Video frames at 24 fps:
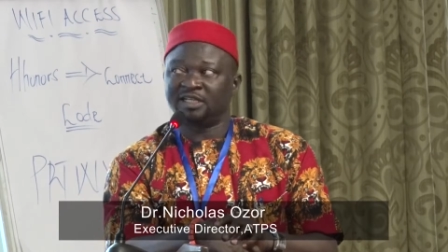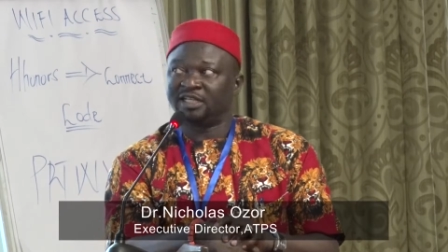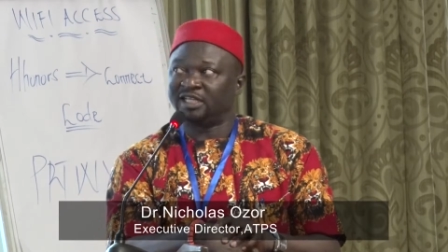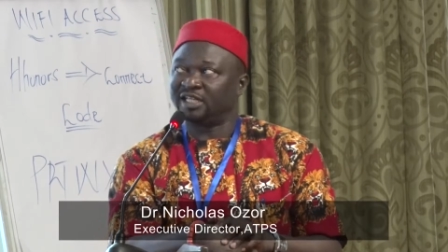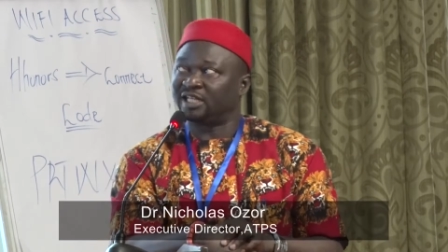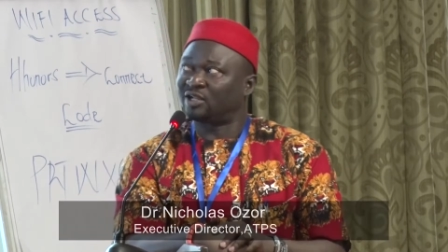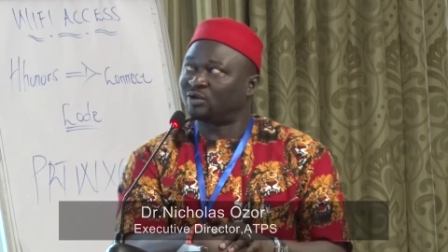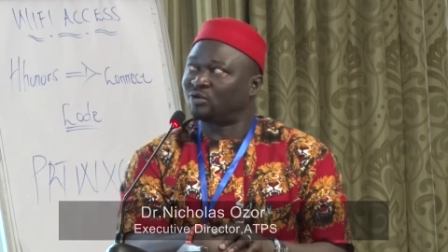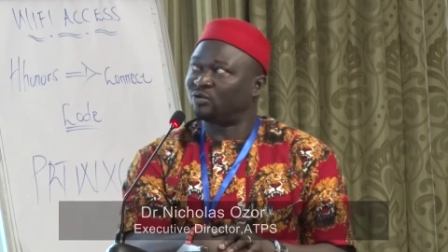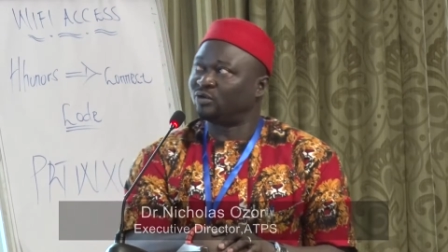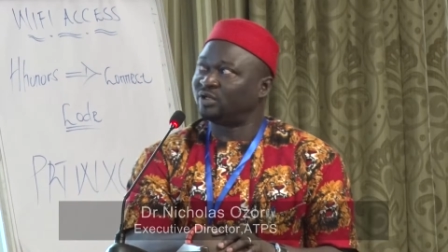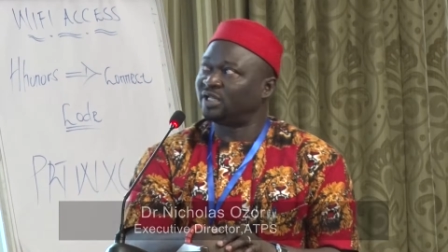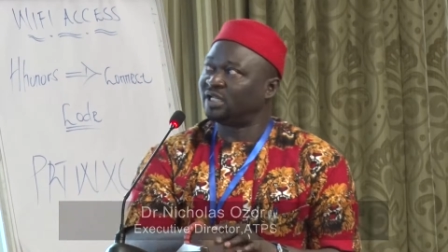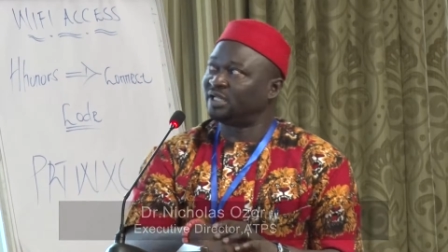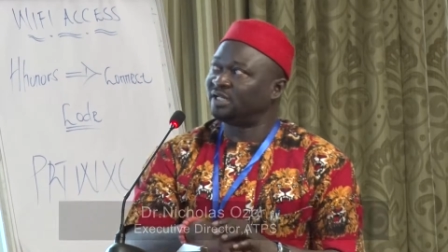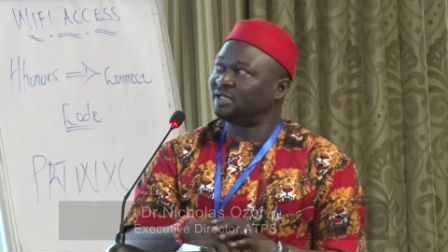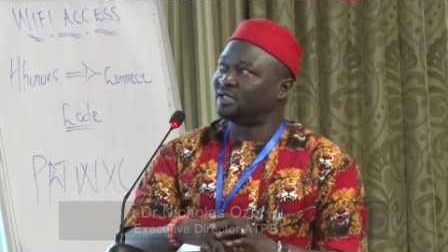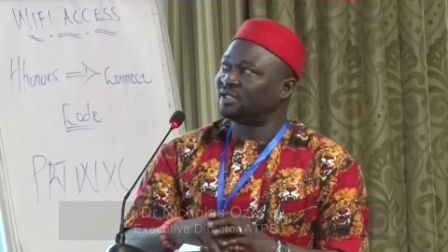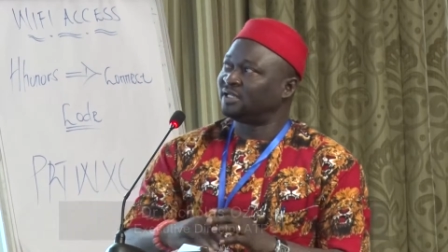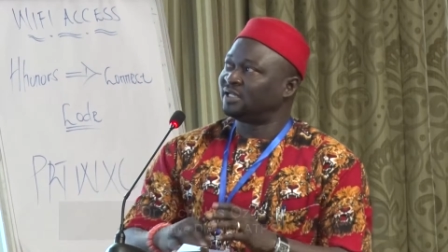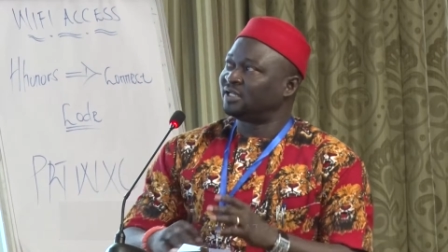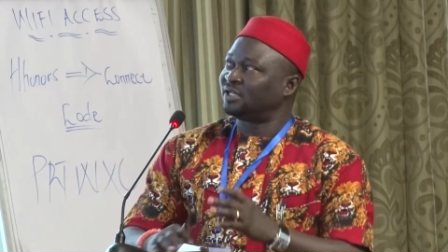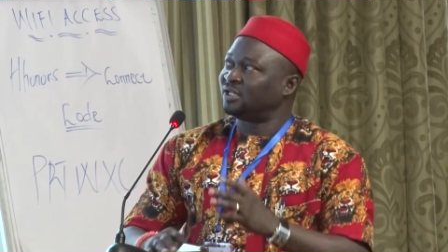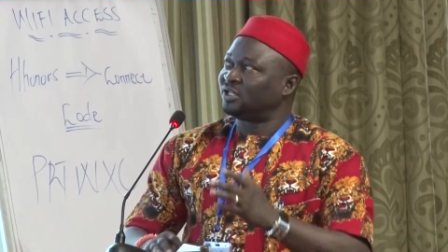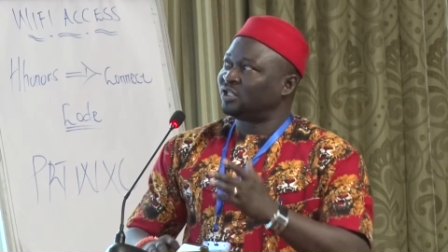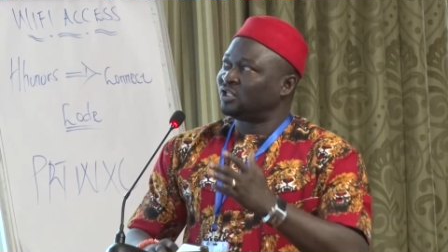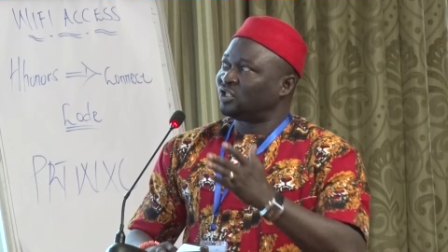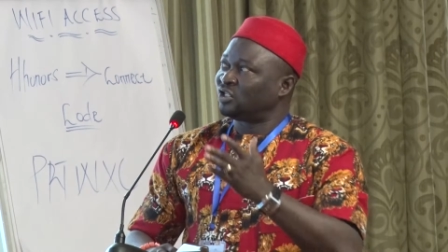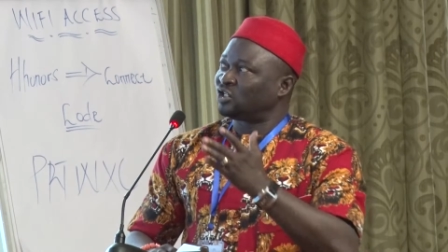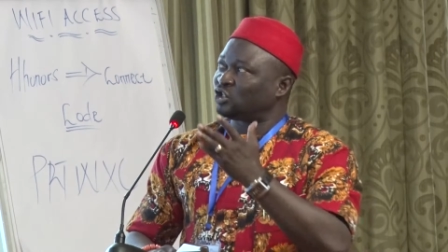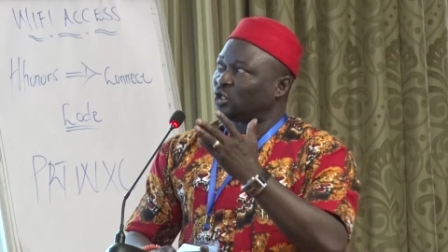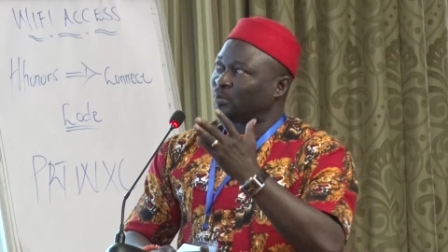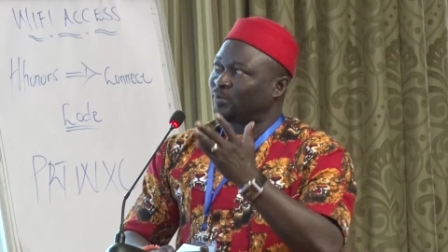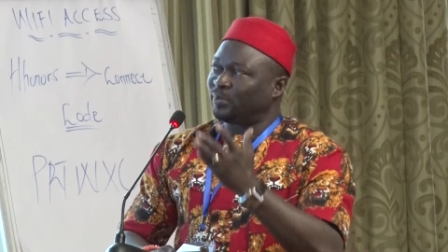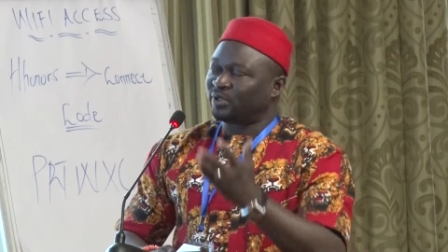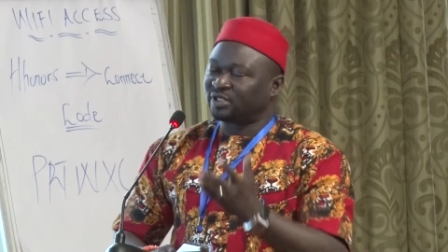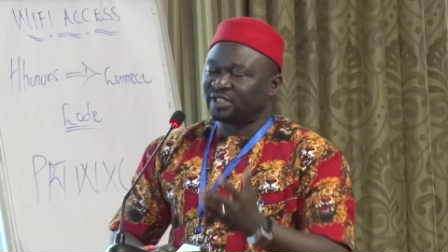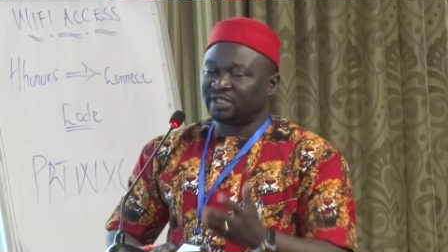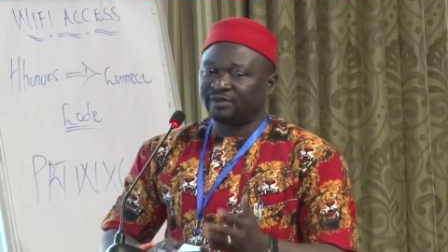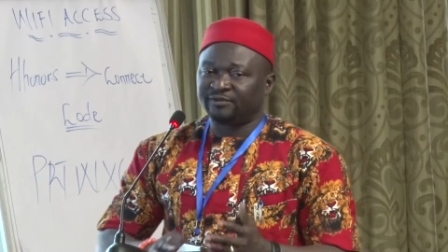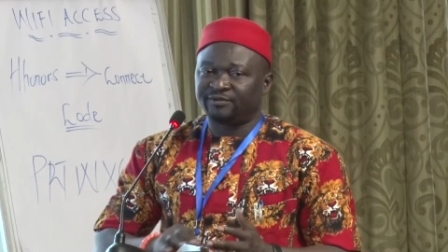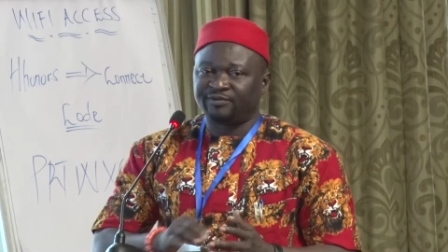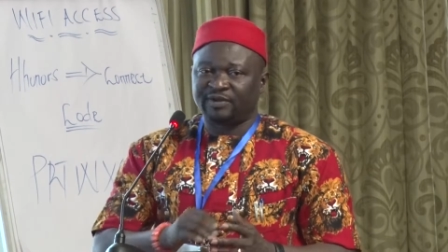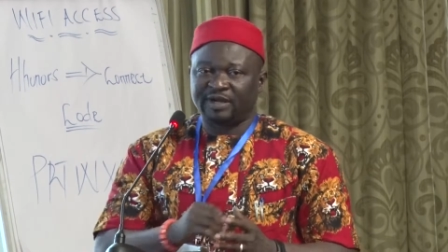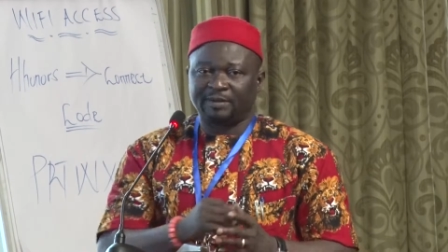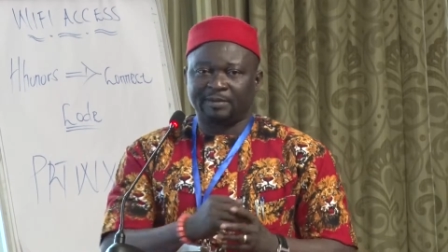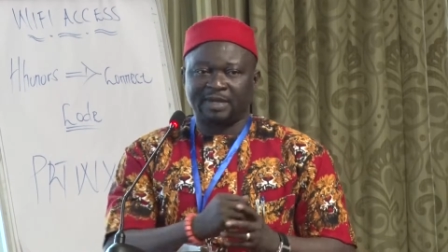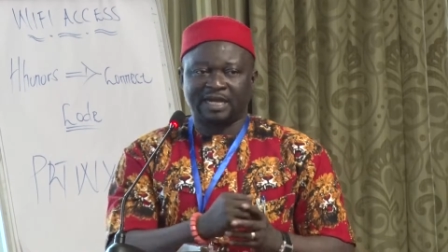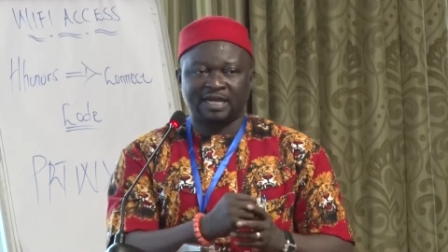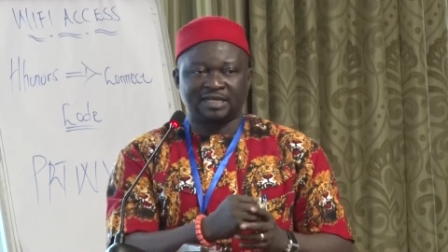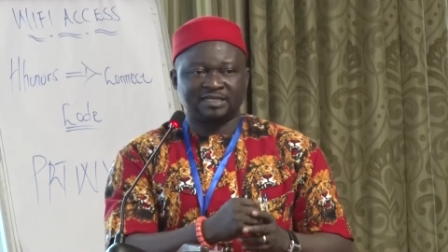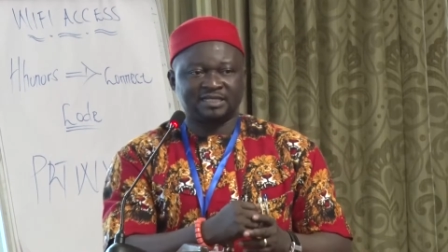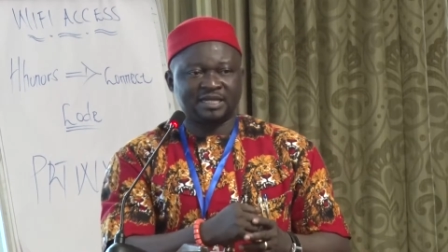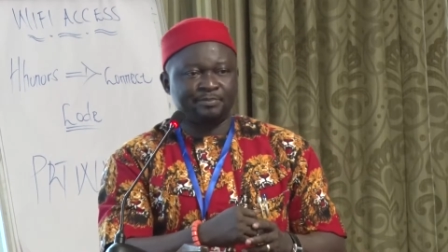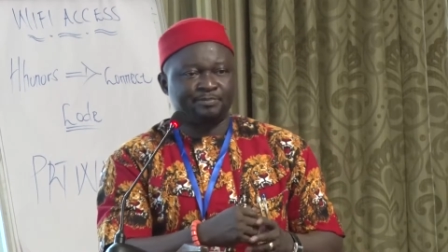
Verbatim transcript: including supporting farmers